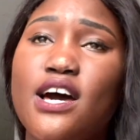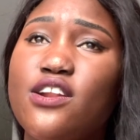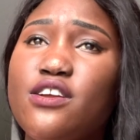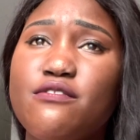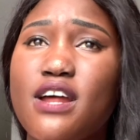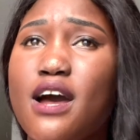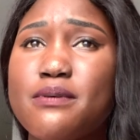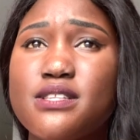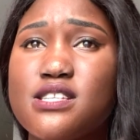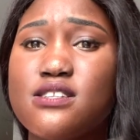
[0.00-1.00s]
I don't know if it
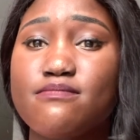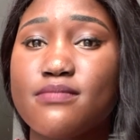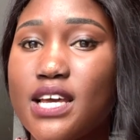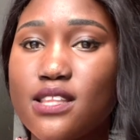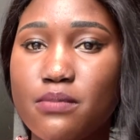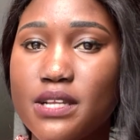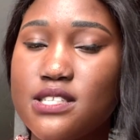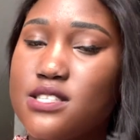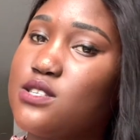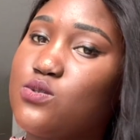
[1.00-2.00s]
happens in other
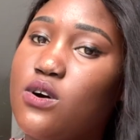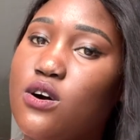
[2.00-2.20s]
places as well,